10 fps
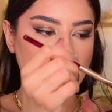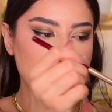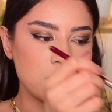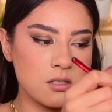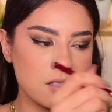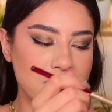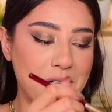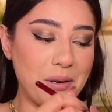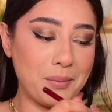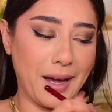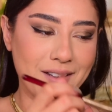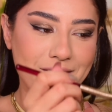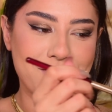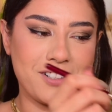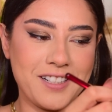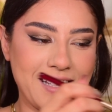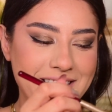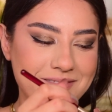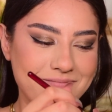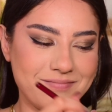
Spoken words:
and I'm just going to go back and forth and